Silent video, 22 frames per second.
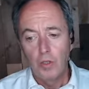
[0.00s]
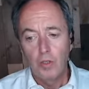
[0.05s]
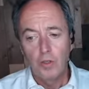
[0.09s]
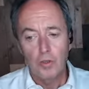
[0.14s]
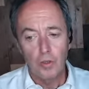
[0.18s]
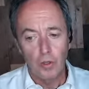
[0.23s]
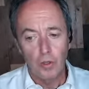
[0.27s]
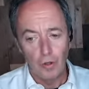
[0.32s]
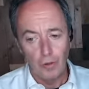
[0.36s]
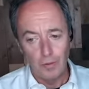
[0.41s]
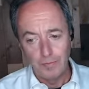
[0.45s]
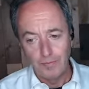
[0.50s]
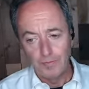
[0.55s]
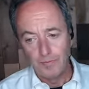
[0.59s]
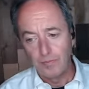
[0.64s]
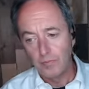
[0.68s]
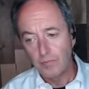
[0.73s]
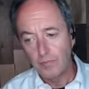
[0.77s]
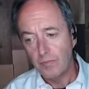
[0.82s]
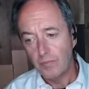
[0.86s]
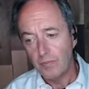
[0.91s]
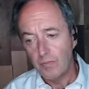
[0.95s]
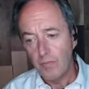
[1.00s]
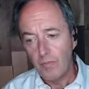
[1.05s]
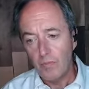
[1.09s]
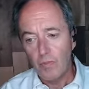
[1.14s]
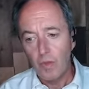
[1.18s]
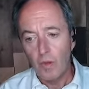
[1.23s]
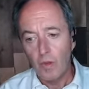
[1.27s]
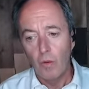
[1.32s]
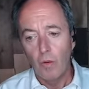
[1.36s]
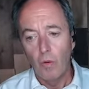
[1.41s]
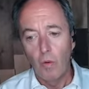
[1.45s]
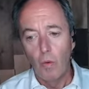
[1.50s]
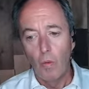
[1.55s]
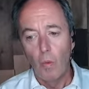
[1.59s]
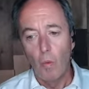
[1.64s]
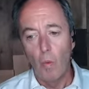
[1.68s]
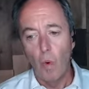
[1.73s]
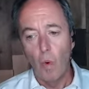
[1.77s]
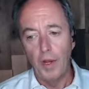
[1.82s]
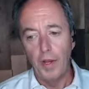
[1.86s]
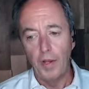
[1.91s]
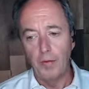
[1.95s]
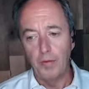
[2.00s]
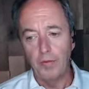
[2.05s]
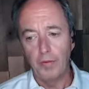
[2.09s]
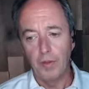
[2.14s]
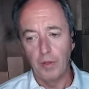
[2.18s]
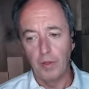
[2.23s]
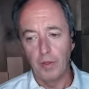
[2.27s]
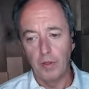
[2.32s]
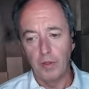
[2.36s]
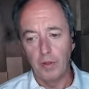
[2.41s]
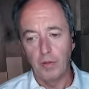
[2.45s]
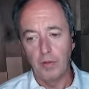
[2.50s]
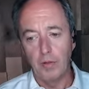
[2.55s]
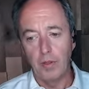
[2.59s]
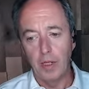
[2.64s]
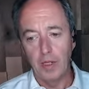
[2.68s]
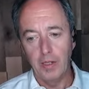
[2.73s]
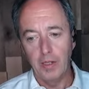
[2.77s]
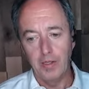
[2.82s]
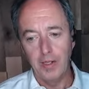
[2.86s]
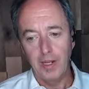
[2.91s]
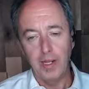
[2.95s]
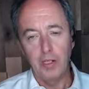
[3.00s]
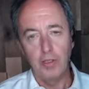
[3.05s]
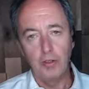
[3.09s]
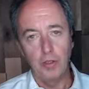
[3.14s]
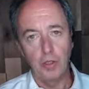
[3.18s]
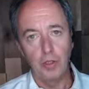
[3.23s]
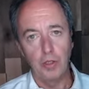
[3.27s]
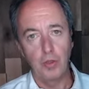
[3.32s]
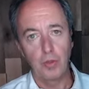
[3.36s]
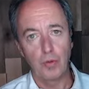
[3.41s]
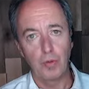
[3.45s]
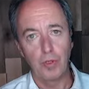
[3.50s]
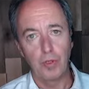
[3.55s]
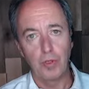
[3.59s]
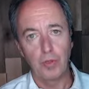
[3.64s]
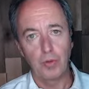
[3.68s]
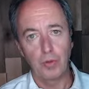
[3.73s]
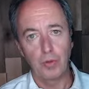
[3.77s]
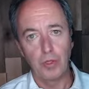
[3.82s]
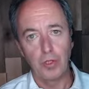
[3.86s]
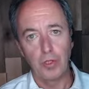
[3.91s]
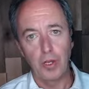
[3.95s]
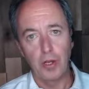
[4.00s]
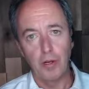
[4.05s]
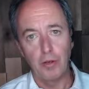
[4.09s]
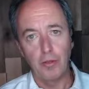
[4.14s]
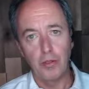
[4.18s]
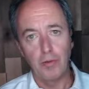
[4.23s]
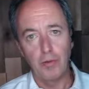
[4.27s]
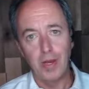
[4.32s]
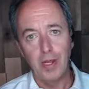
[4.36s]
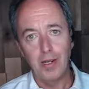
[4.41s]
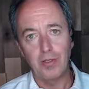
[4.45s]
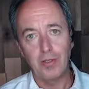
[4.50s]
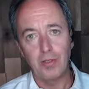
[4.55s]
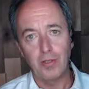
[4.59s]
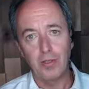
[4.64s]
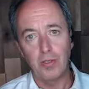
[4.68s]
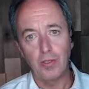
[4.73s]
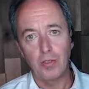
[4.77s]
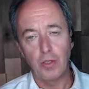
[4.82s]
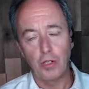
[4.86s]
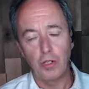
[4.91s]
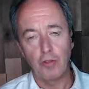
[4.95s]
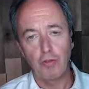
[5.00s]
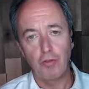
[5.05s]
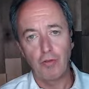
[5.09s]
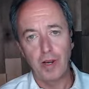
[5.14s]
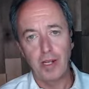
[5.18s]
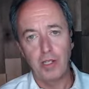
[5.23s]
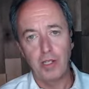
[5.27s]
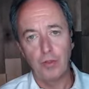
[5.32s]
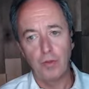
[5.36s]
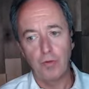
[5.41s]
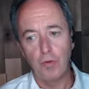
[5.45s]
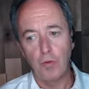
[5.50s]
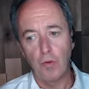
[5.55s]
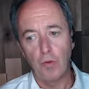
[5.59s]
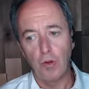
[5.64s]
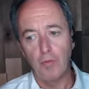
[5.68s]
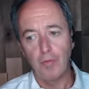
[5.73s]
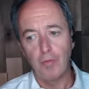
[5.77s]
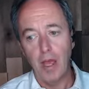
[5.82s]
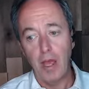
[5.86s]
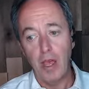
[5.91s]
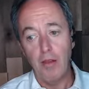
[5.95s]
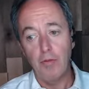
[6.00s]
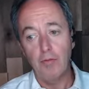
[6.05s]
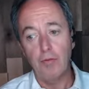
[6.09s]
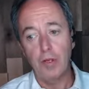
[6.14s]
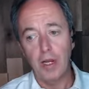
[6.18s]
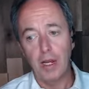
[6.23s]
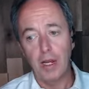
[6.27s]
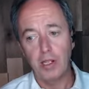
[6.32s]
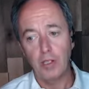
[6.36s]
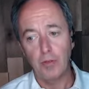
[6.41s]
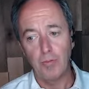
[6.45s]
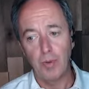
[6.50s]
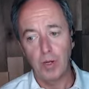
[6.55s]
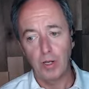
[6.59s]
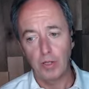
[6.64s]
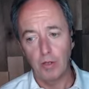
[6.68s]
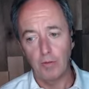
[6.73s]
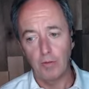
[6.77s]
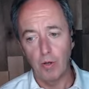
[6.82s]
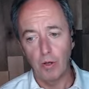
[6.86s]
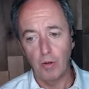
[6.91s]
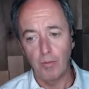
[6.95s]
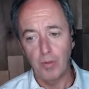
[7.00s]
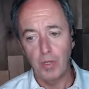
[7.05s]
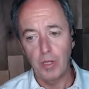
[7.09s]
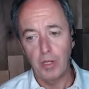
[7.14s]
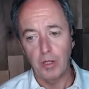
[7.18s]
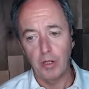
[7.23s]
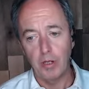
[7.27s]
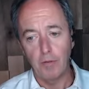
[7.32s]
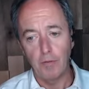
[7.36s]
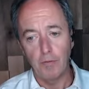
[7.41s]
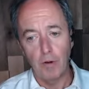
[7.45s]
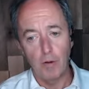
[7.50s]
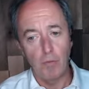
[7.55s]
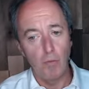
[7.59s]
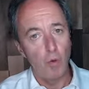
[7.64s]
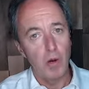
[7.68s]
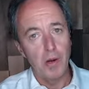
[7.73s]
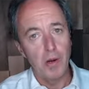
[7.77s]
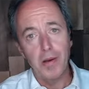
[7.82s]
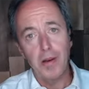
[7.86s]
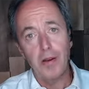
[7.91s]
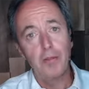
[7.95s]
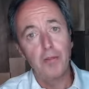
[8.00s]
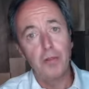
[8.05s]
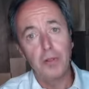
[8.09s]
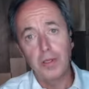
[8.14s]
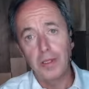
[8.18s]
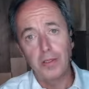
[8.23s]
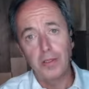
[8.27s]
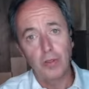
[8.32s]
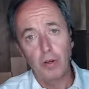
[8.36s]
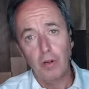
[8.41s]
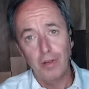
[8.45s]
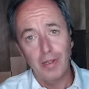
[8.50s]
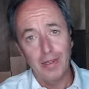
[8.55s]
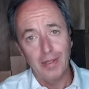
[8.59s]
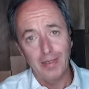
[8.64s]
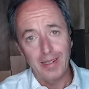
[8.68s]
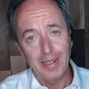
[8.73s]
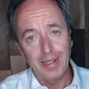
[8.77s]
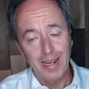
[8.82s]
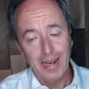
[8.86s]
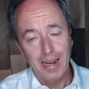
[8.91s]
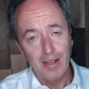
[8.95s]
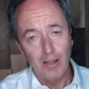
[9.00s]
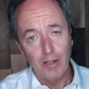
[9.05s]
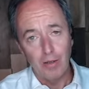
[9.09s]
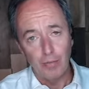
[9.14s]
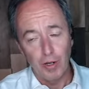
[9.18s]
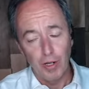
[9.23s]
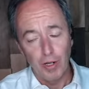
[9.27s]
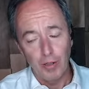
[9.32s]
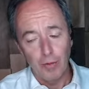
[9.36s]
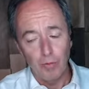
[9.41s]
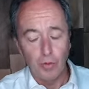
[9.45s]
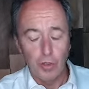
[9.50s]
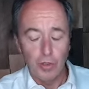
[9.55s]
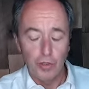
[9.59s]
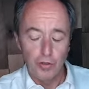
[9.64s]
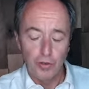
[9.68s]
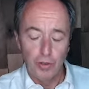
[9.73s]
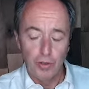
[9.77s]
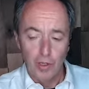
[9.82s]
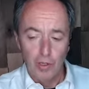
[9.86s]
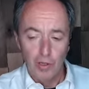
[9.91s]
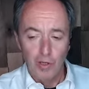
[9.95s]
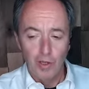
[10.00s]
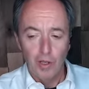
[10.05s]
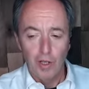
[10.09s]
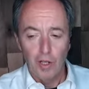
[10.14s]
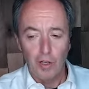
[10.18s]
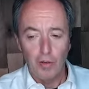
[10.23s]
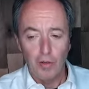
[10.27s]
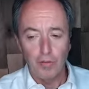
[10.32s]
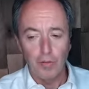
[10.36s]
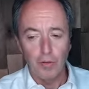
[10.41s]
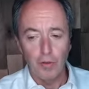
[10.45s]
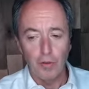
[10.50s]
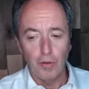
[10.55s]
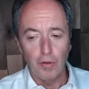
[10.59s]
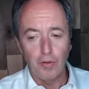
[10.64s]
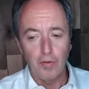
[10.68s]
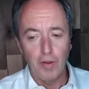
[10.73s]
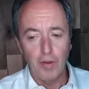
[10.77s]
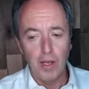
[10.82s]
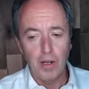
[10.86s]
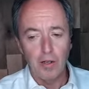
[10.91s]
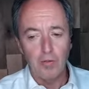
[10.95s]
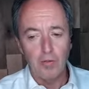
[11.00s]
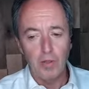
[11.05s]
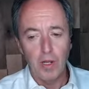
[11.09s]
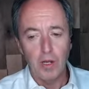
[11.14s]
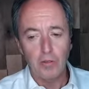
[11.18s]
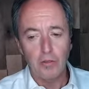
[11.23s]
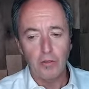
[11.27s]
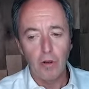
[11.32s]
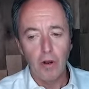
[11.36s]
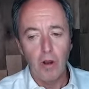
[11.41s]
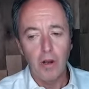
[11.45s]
So one of the intentions with source energy medicine is to transform every aspect of our being from wherever it is currently calibrated, which, if you're a fan of Dr.